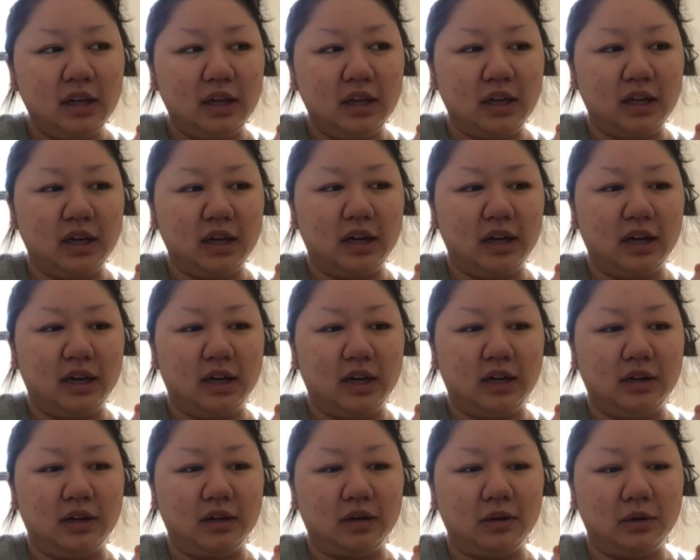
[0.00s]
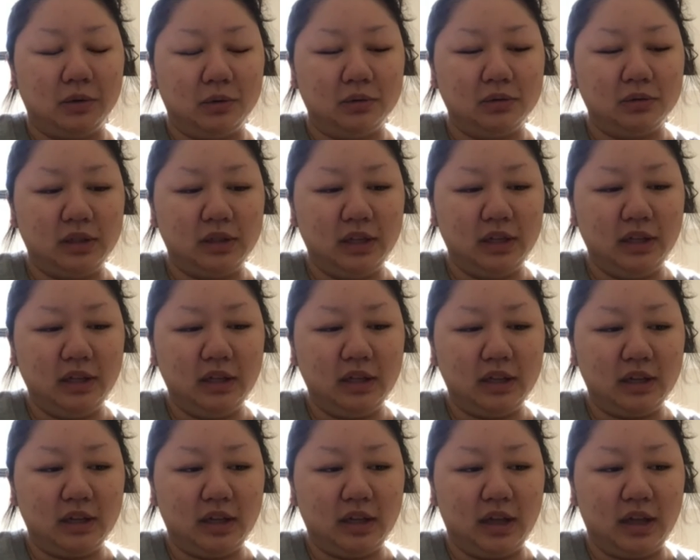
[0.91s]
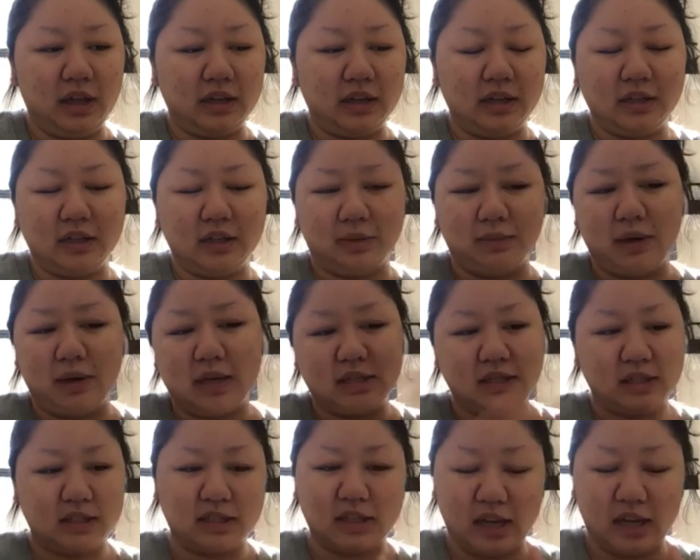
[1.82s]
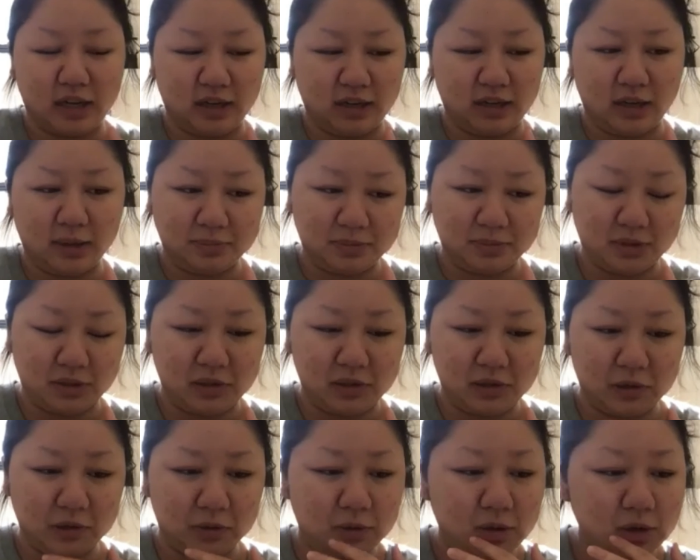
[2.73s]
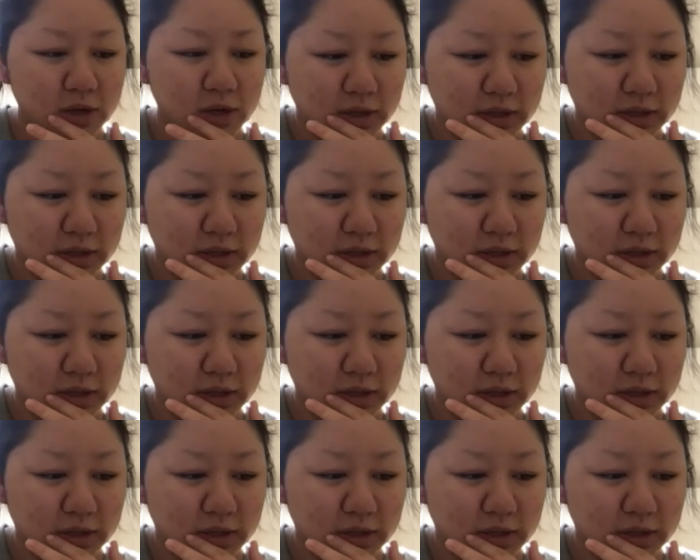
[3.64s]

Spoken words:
only, and then the rest is kind of up to you.